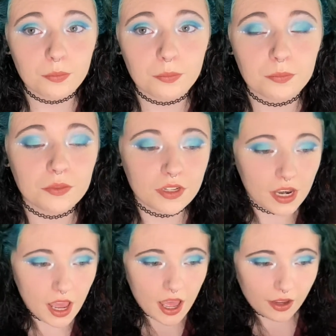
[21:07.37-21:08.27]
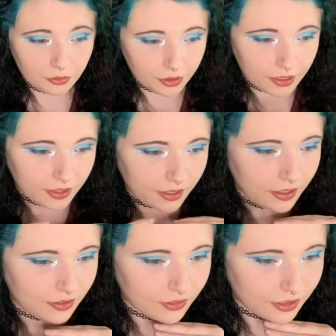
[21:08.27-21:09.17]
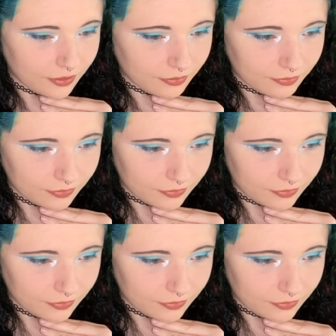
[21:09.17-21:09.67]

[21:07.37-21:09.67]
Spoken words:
Not really even.